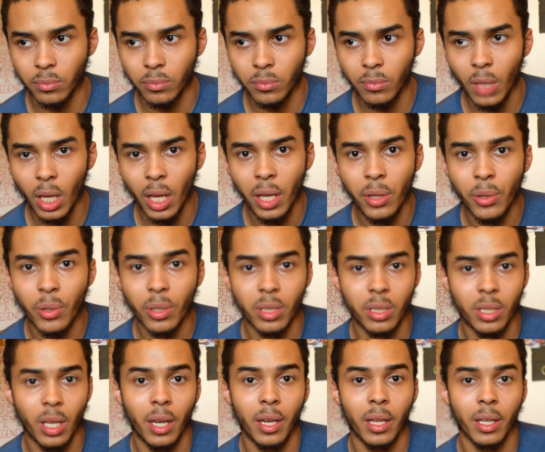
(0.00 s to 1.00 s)
and you can
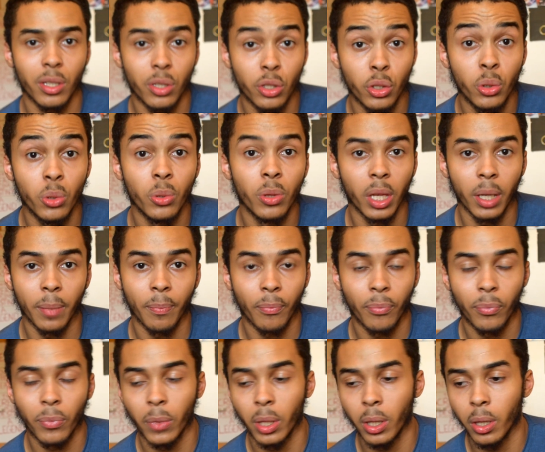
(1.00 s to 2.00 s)
send it to
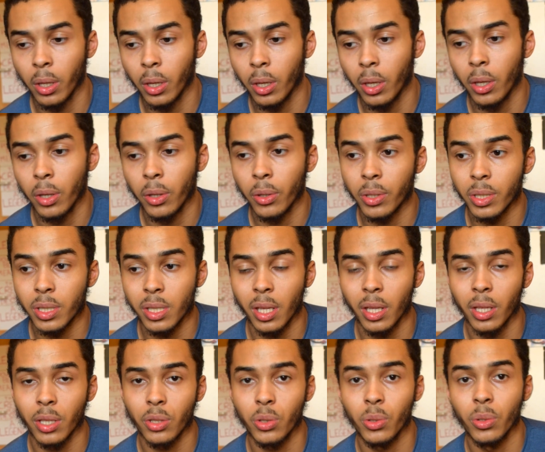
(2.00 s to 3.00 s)

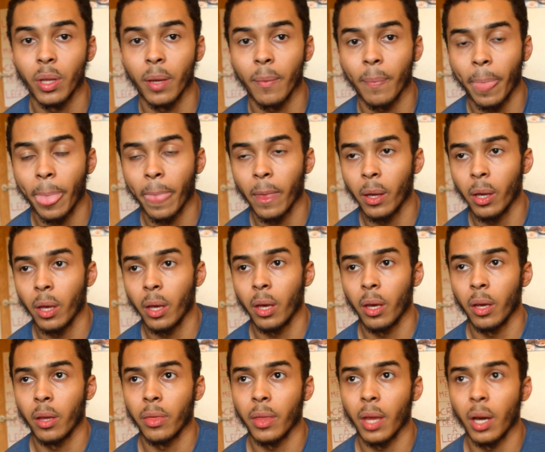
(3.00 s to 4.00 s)
them.
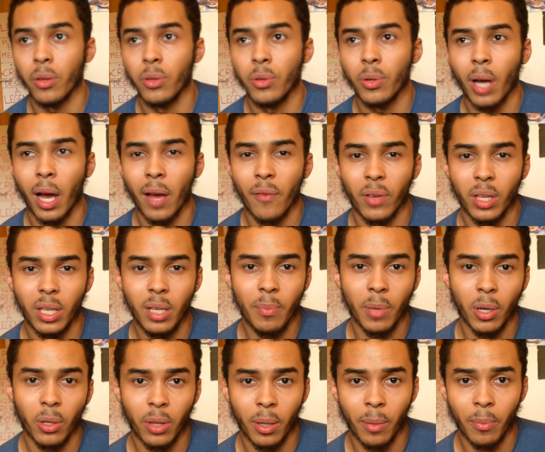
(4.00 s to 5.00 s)
Now you can either
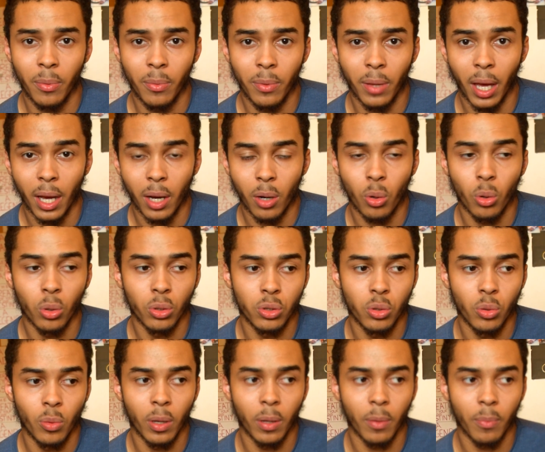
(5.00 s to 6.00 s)
email them that or
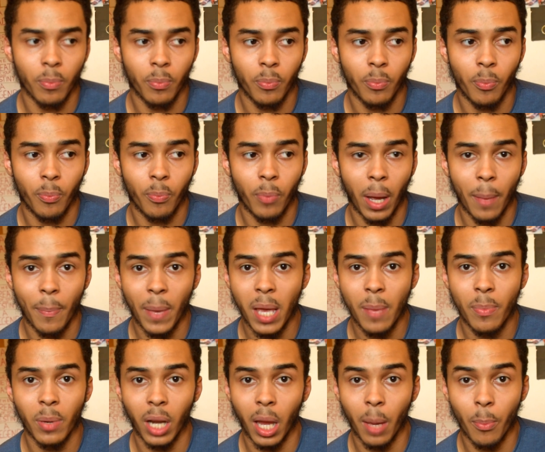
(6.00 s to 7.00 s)
do it by
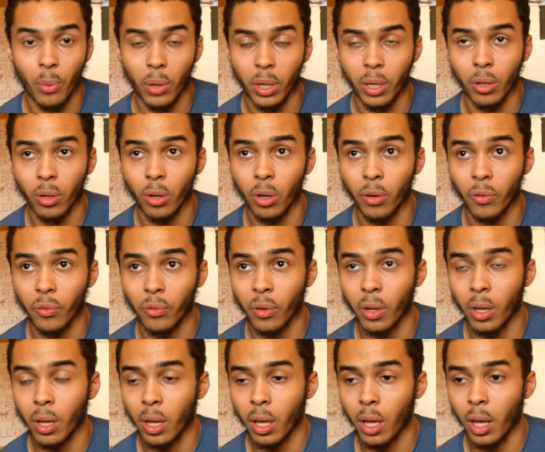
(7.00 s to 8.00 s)
paper, like print it off
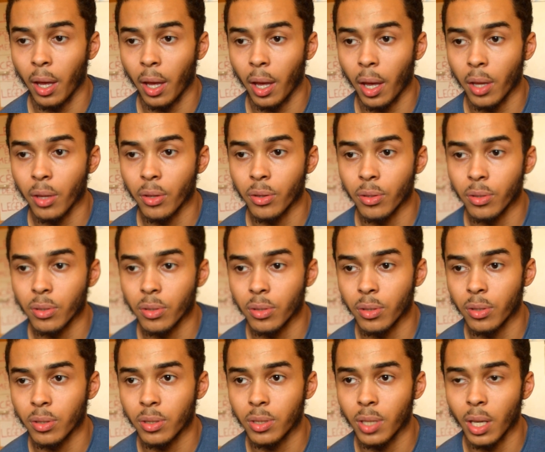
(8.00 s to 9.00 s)
and
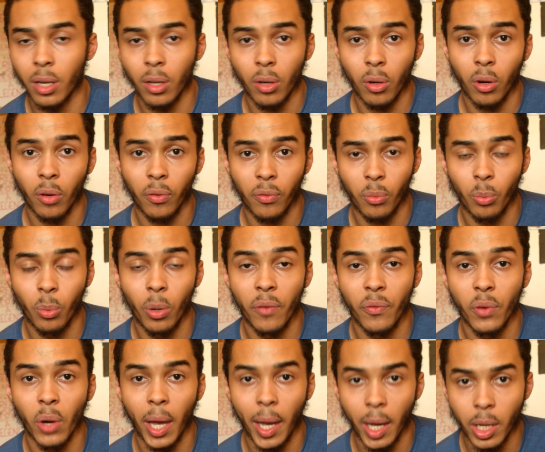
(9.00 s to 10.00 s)
send it off with
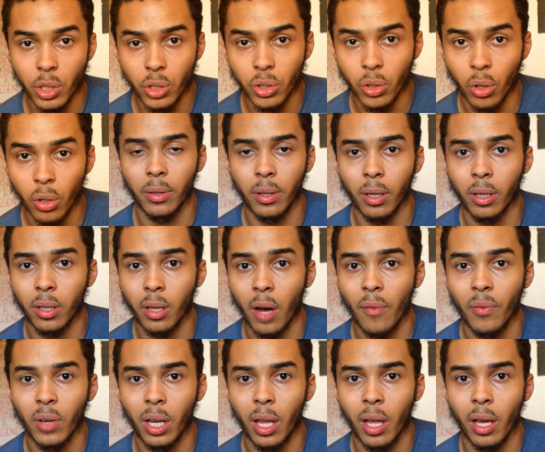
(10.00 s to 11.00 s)
your headshot. The
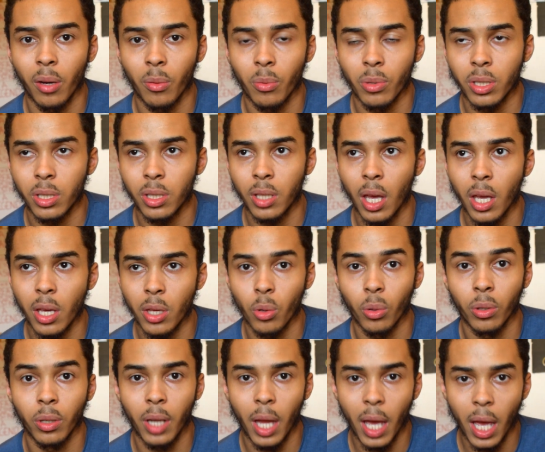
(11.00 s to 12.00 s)
cover letter will state your
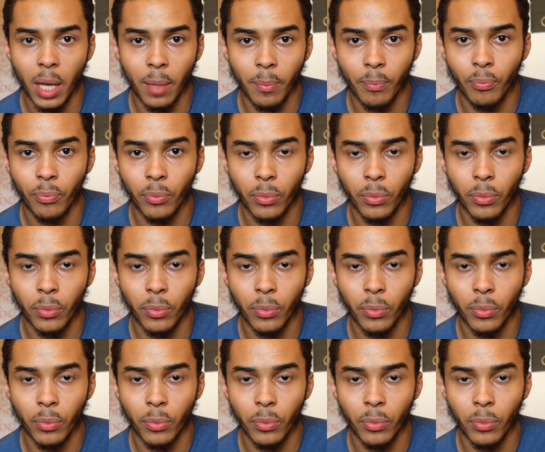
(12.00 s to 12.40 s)
name,